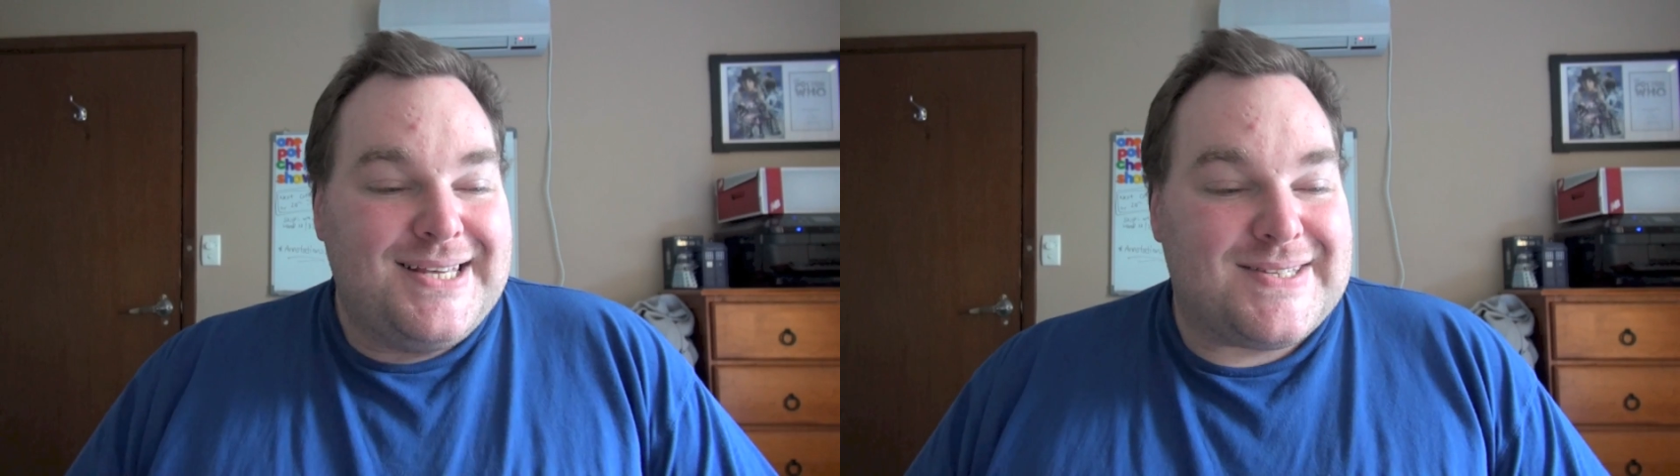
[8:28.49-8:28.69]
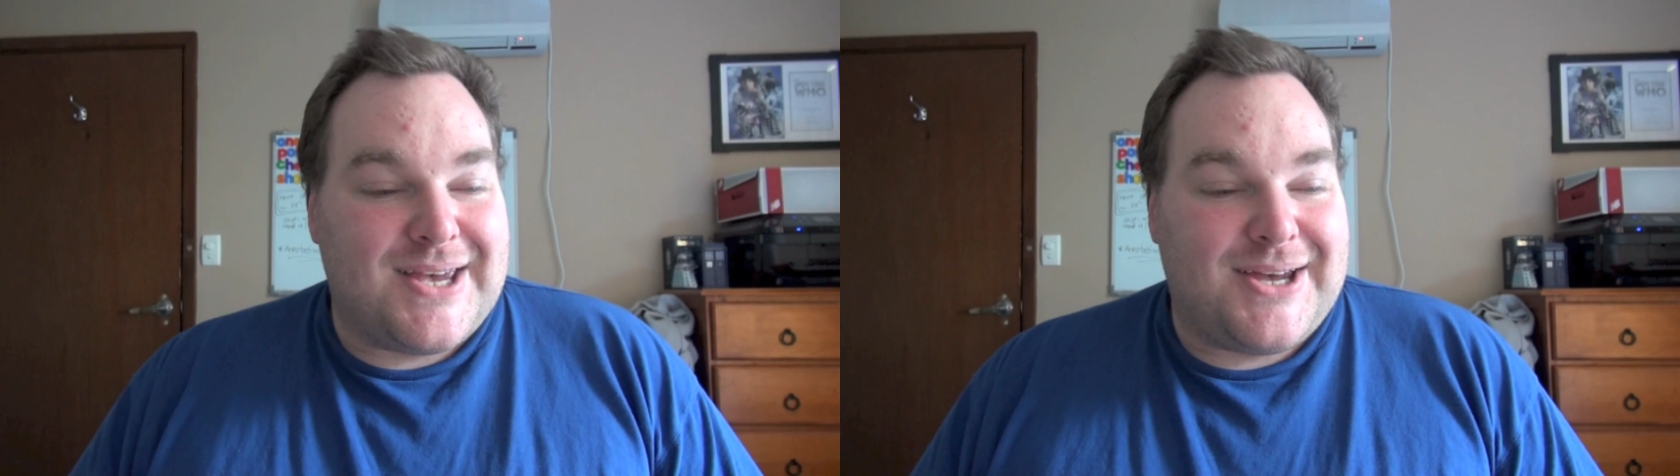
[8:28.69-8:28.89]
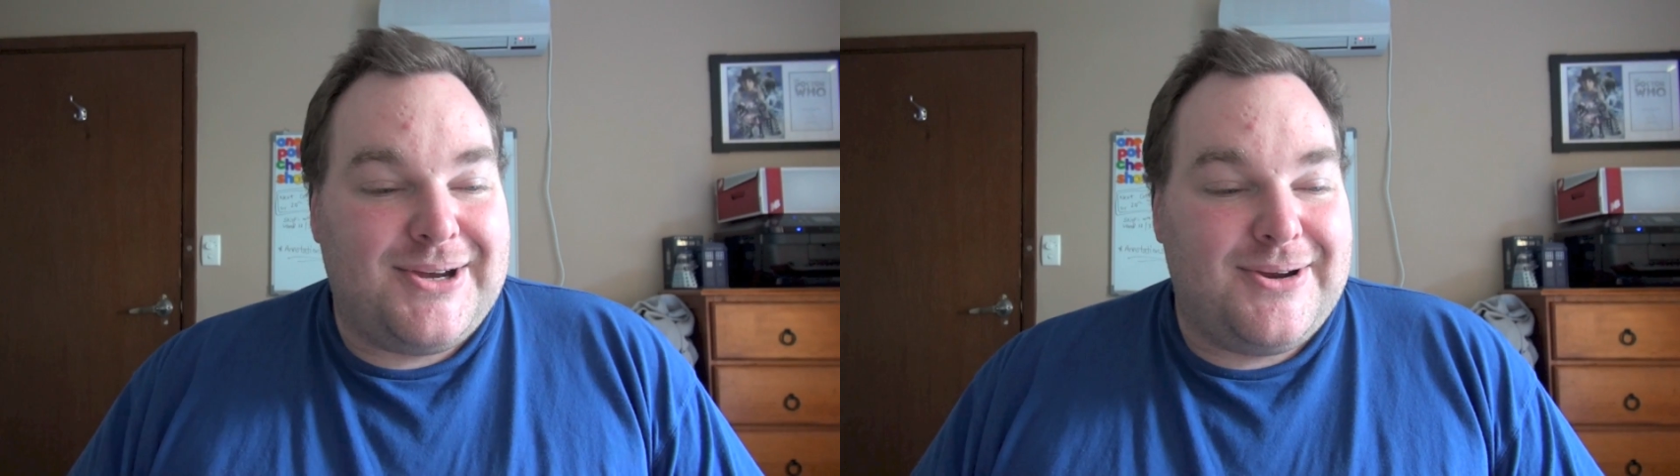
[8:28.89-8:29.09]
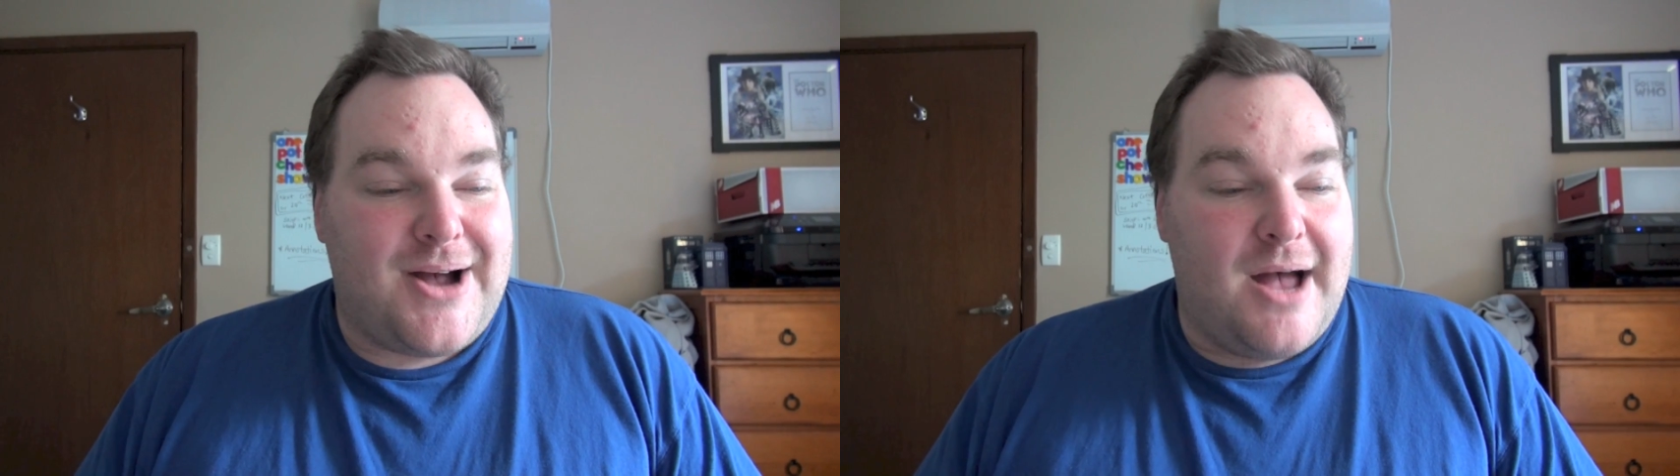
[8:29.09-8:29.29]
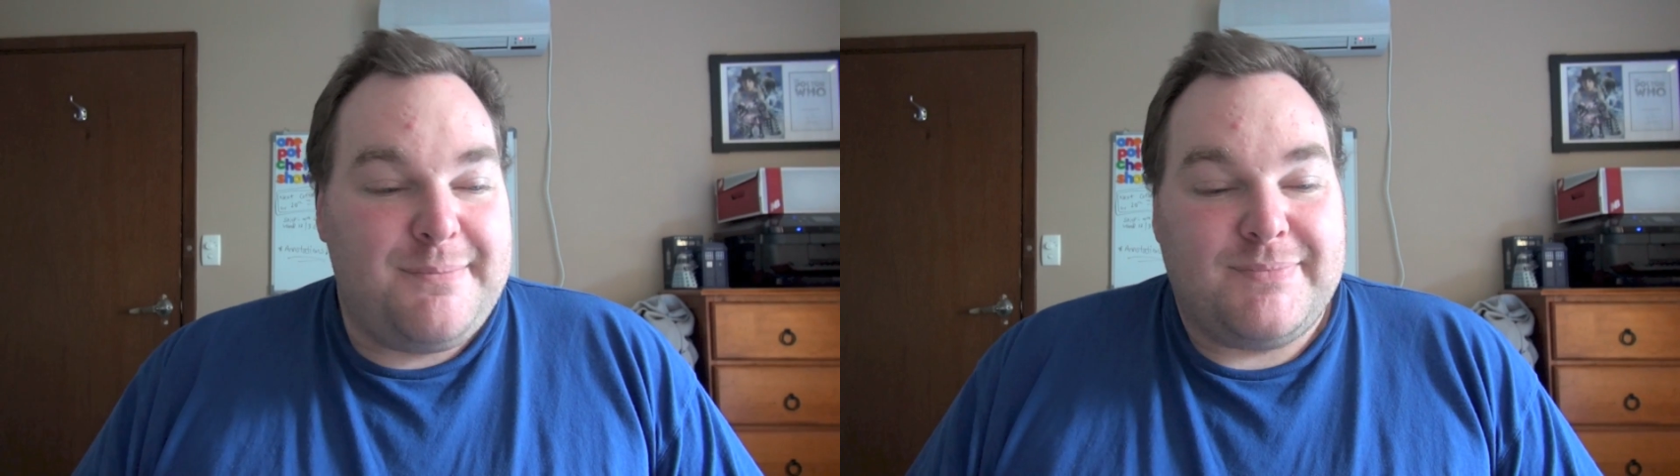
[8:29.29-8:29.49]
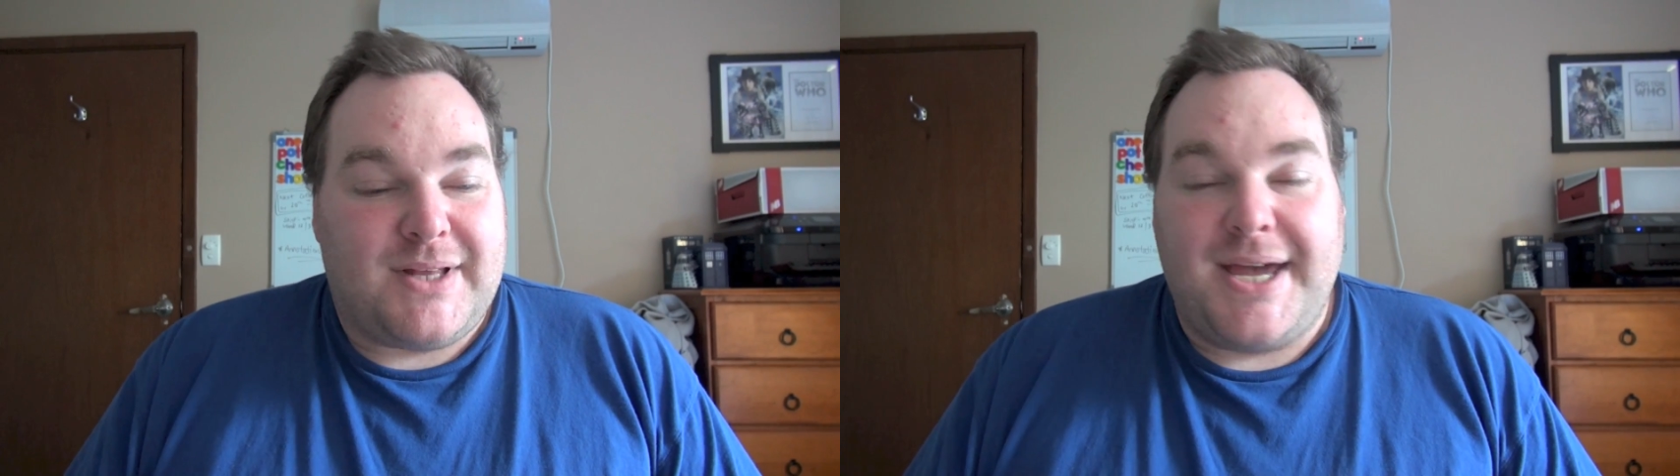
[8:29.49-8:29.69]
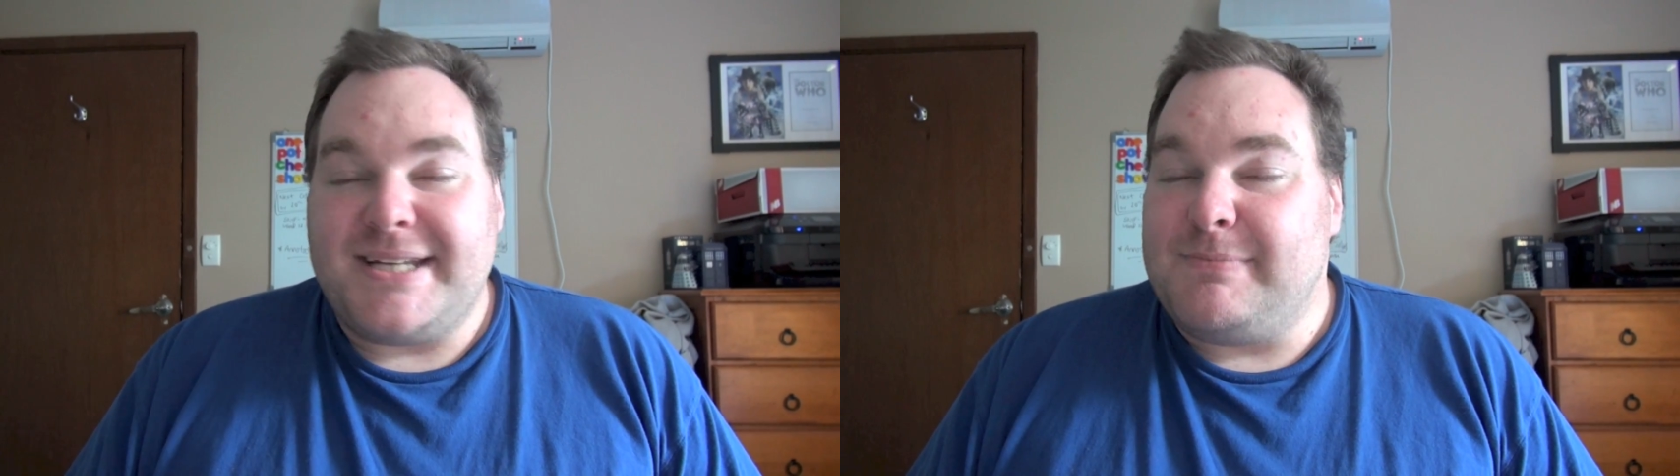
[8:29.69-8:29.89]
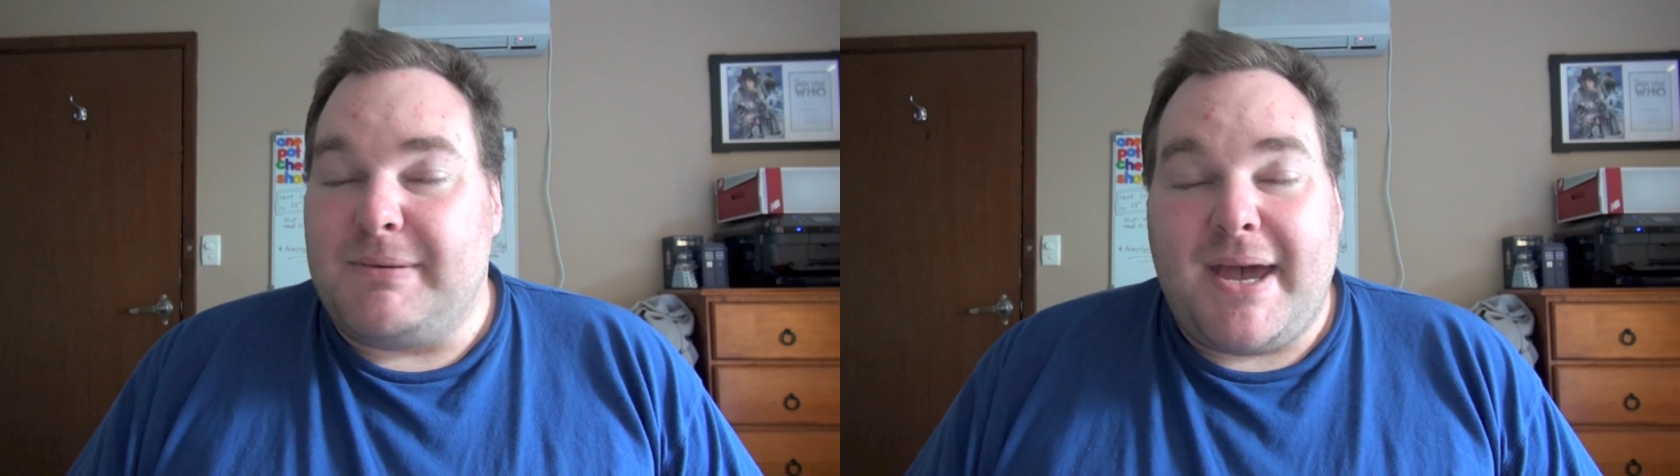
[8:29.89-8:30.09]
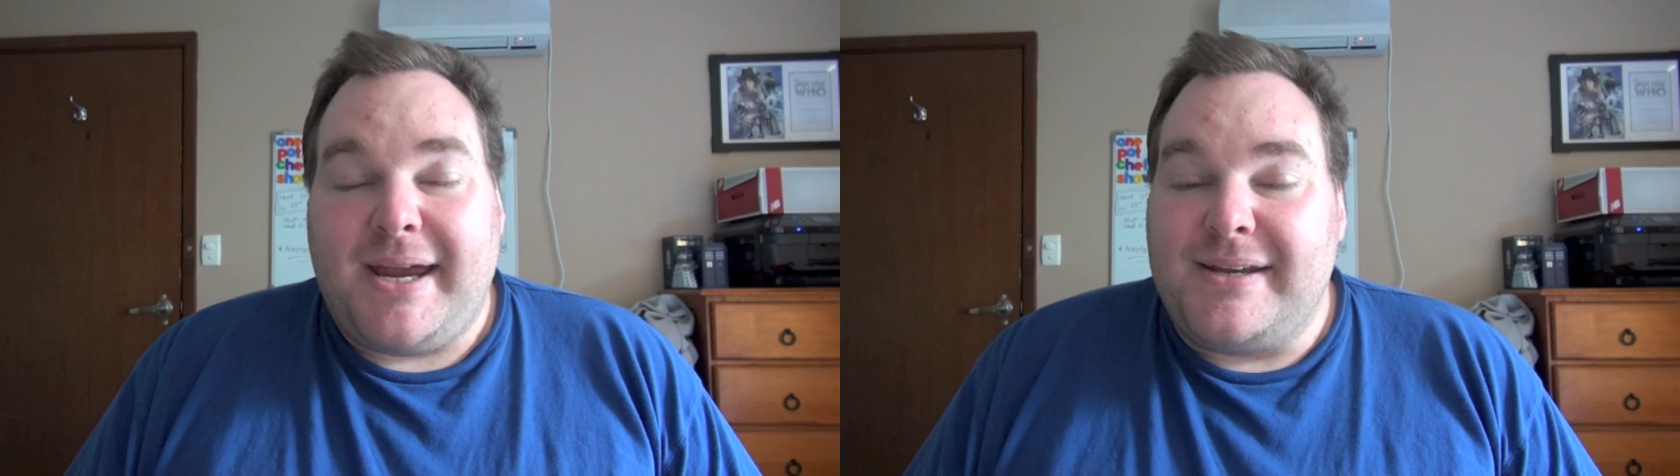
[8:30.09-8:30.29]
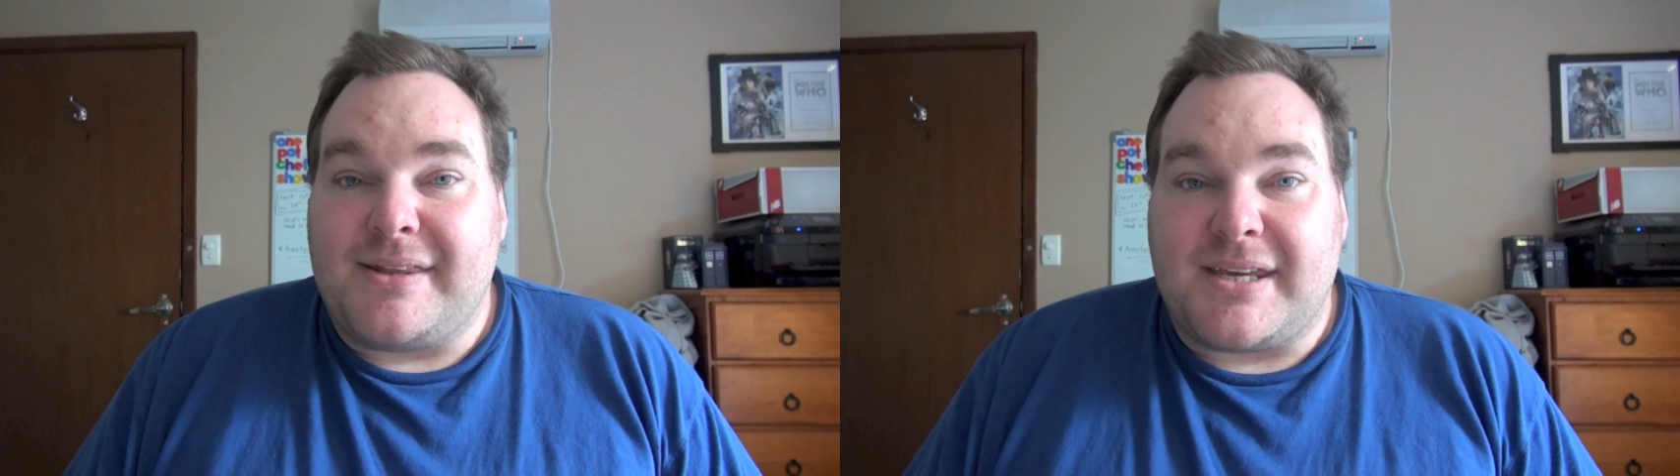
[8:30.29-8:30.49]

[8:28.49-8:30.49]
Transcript: So I'm glad to be back into